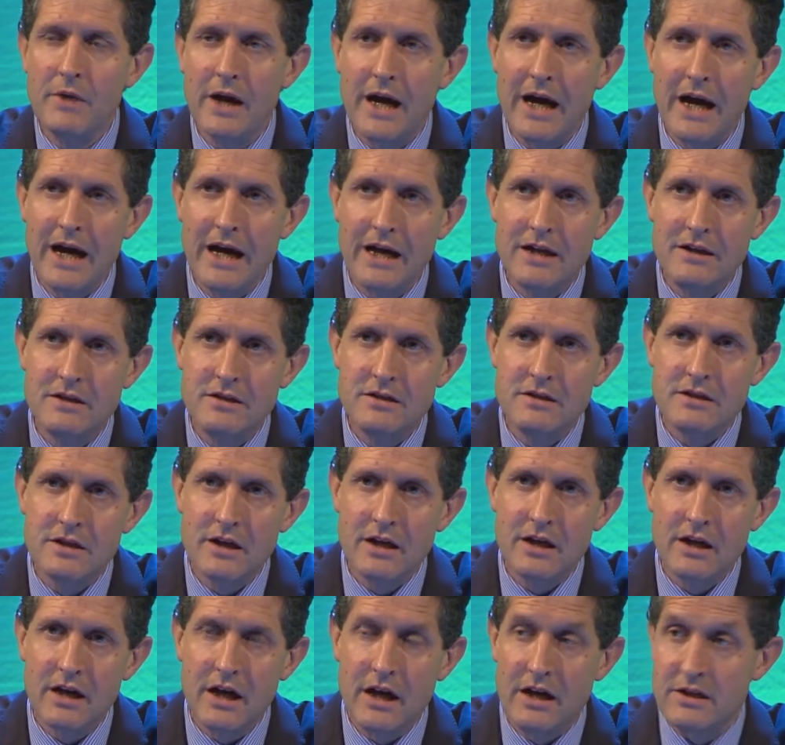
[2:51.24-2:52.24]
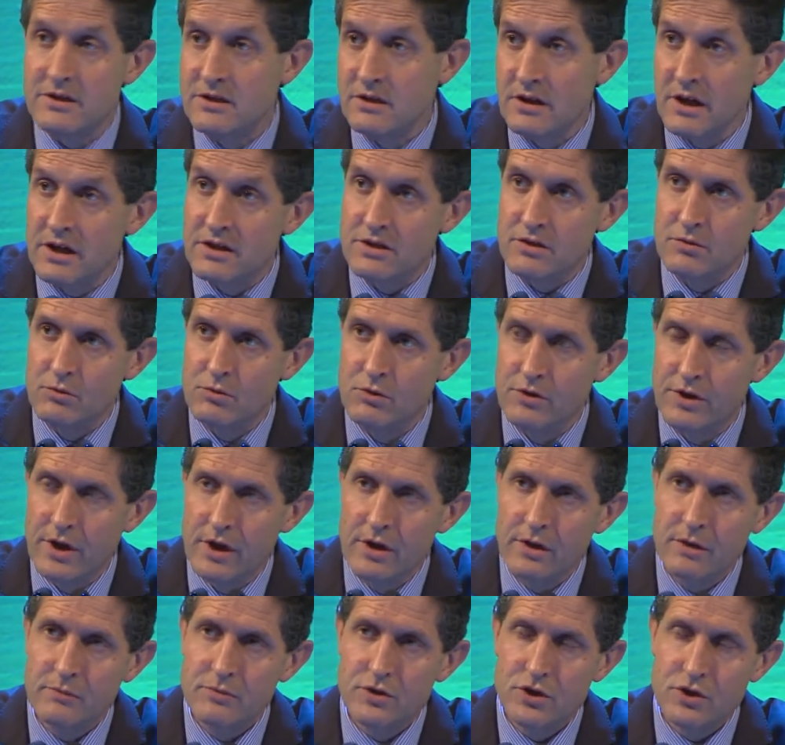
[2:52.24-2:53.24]
and As you all
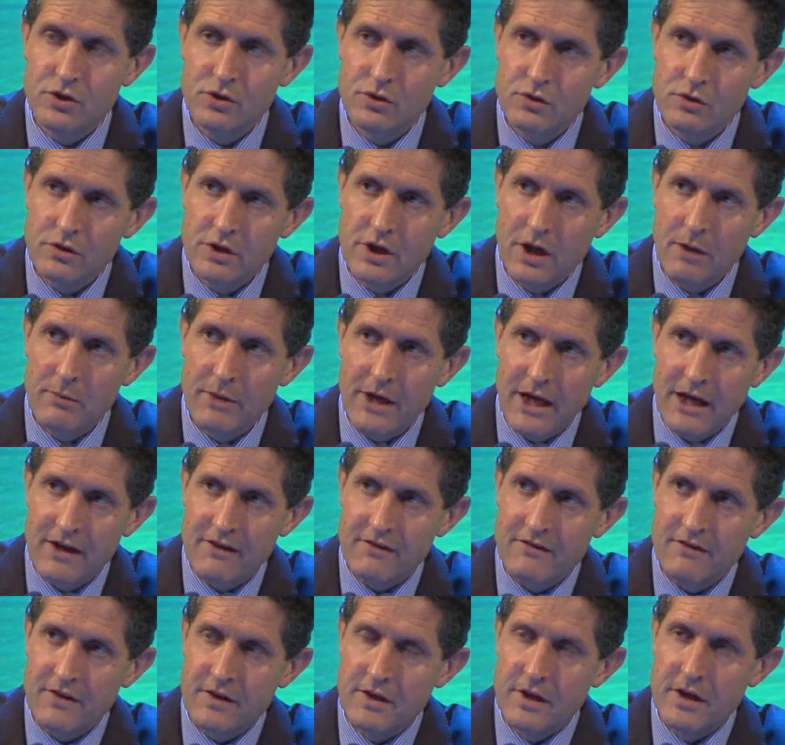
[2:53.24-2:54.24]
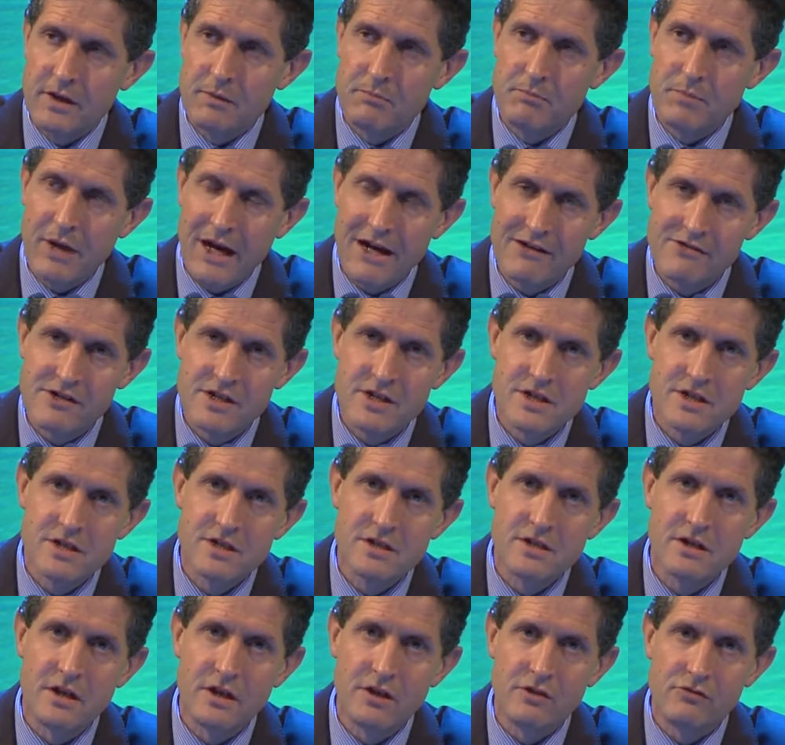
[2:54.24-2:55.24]
know, I'm sure, coming out of the
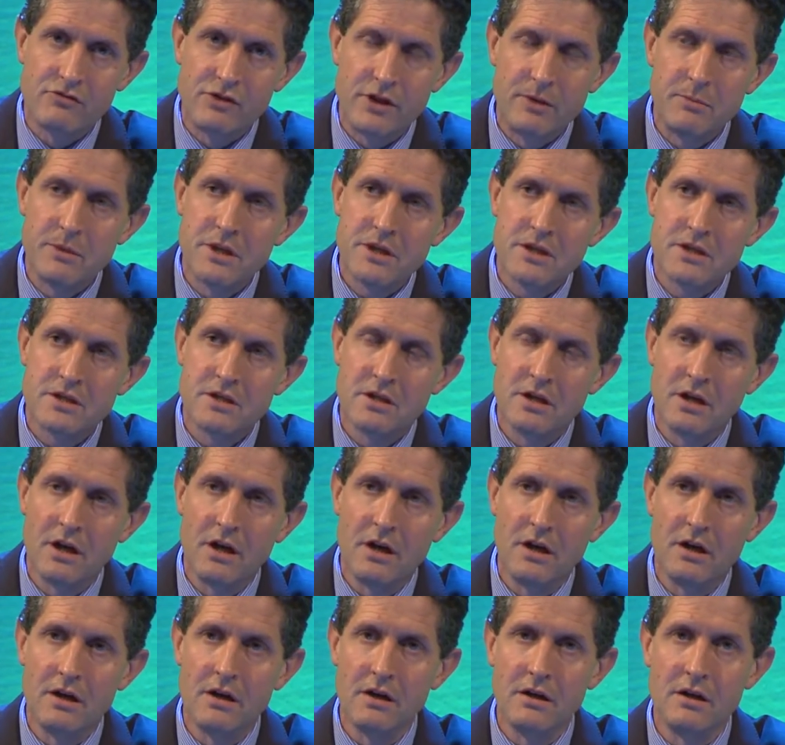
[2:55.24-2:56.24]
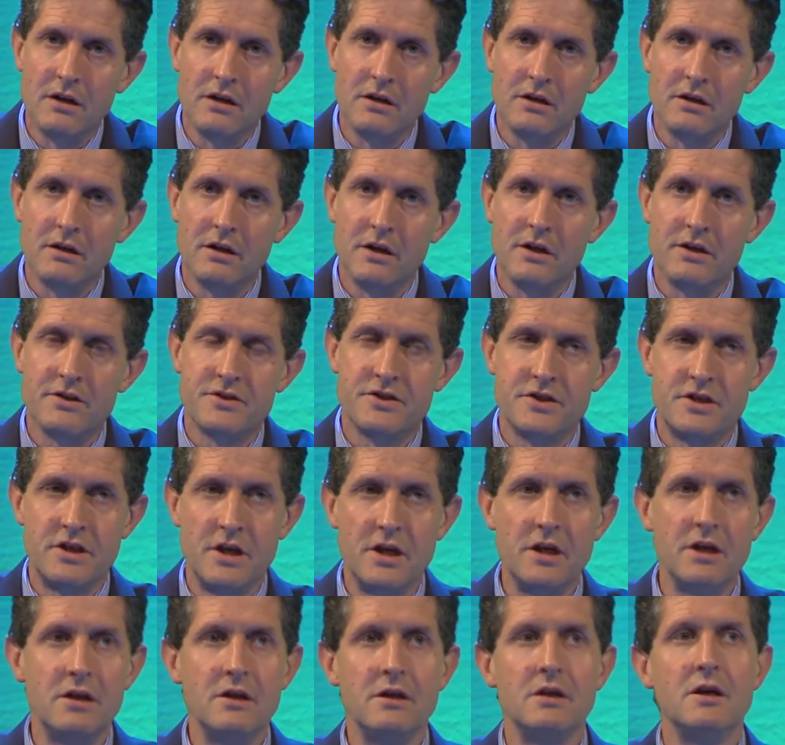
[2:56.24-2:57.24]
Paris Agreement last
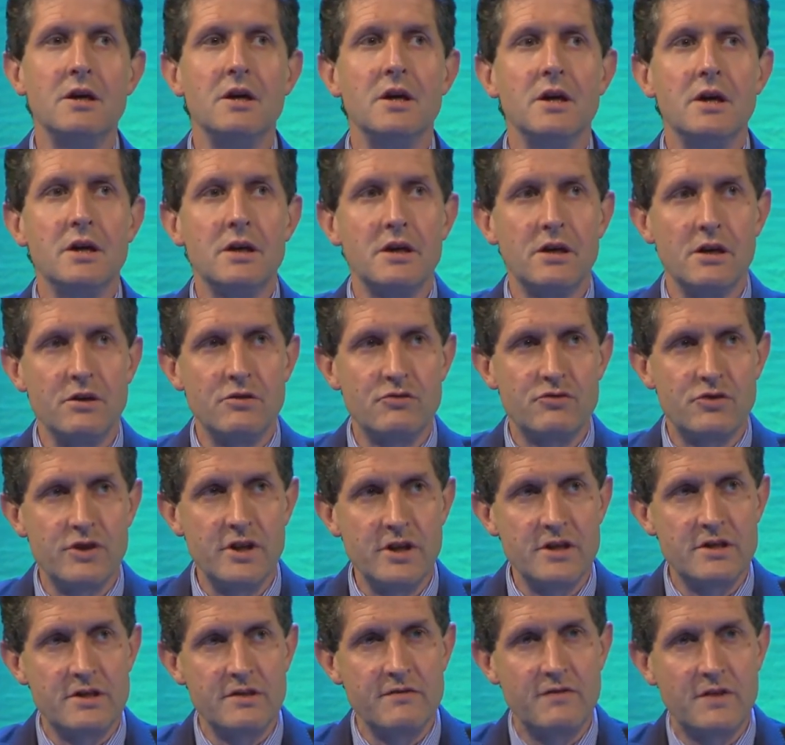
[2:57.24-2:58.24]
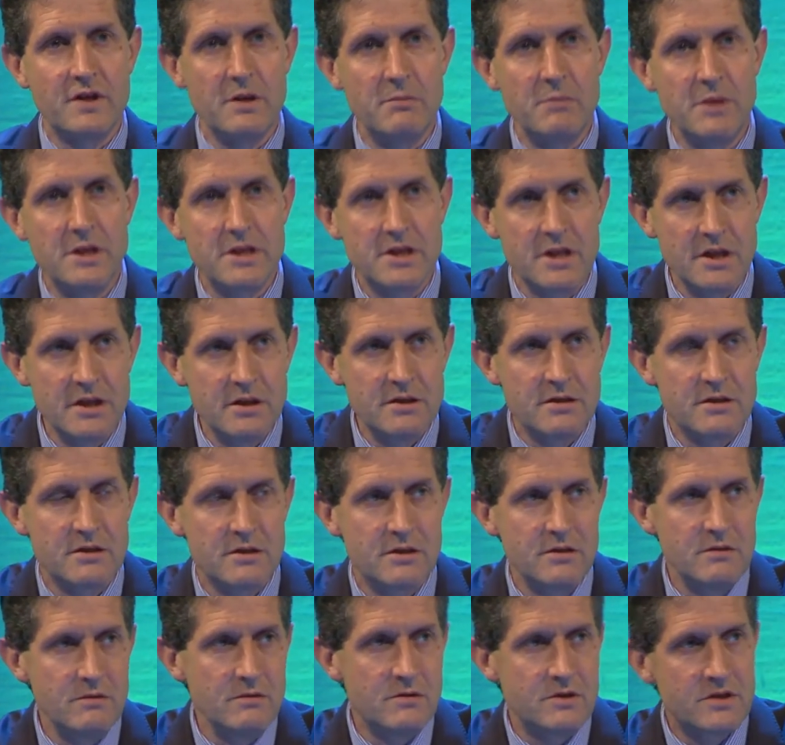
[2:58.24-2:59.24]
year, countries have committed
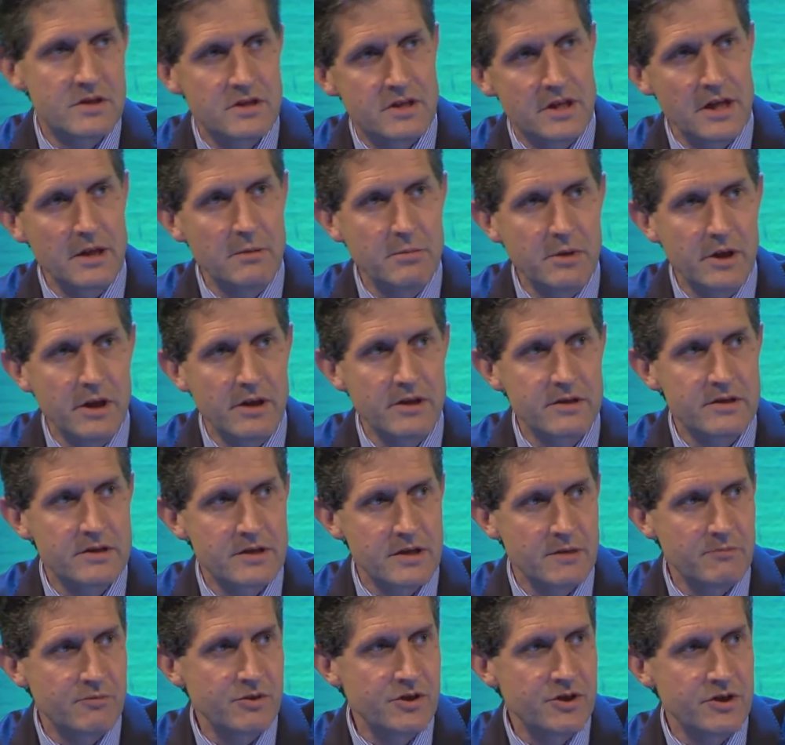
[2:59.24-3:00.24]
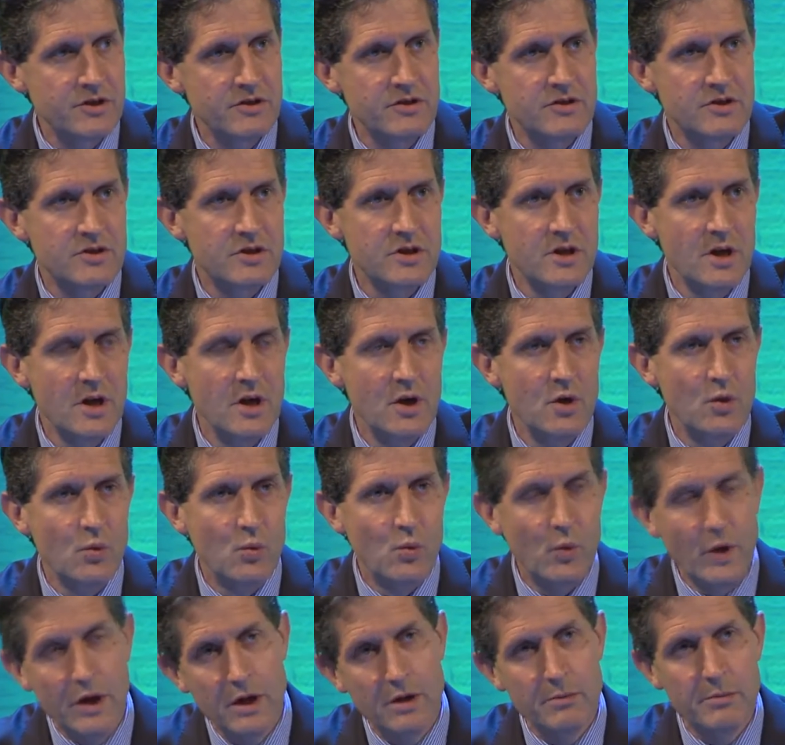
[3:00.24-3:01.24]
to stabilize temperatures
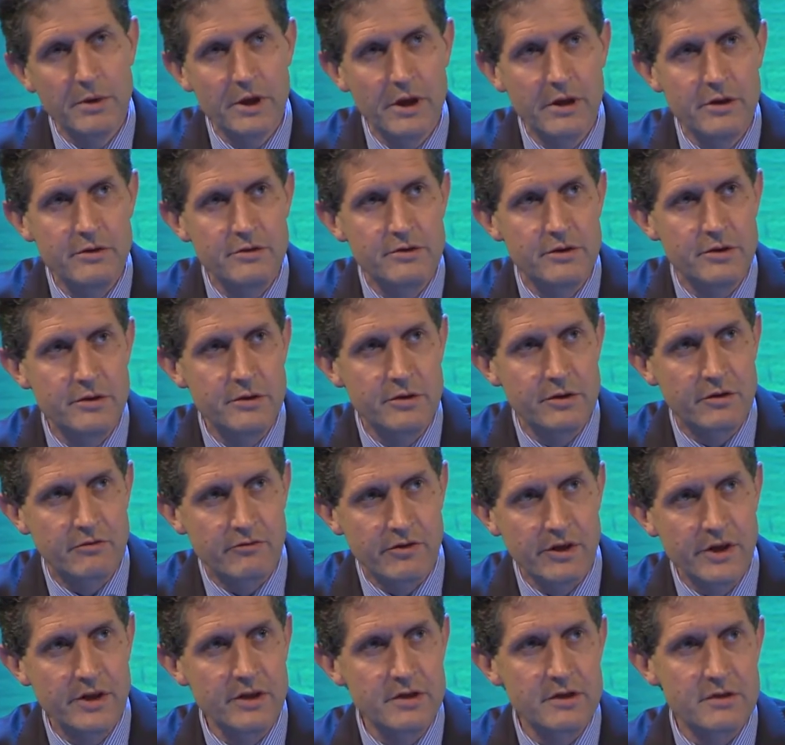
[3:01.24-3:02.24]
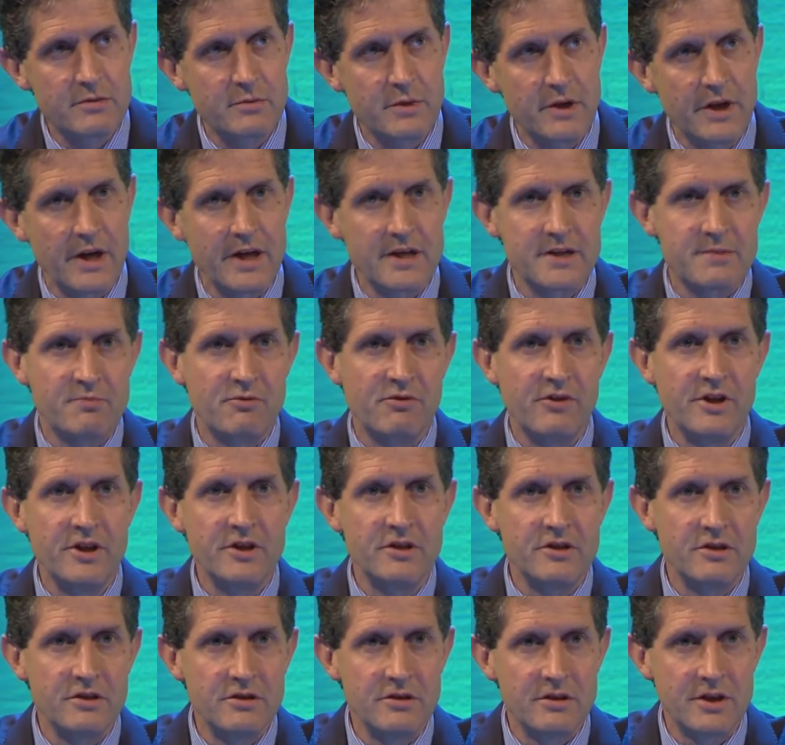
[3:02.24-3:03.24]
well below 2 degrees with an
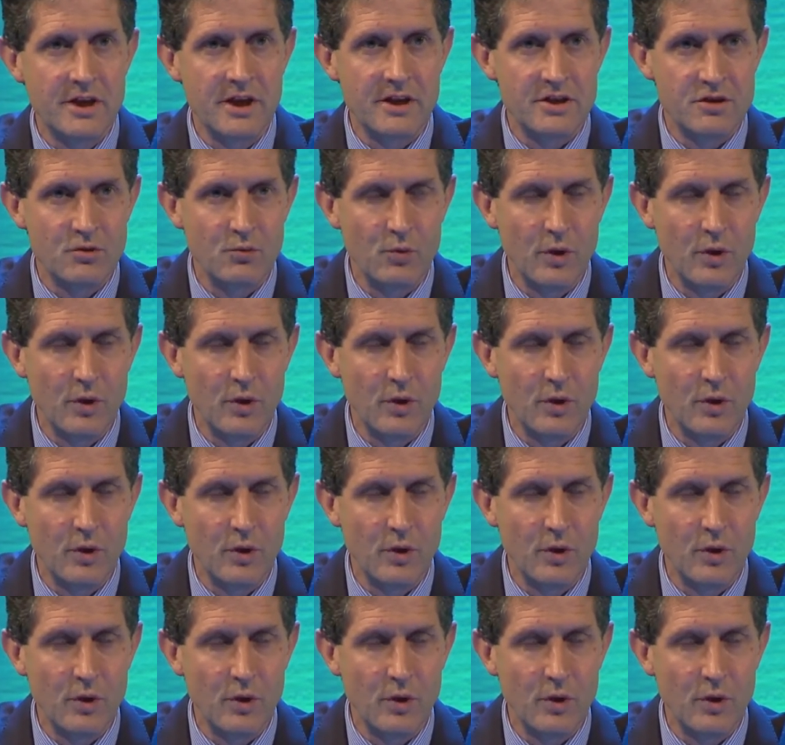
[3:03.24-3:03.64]
aspiration to get to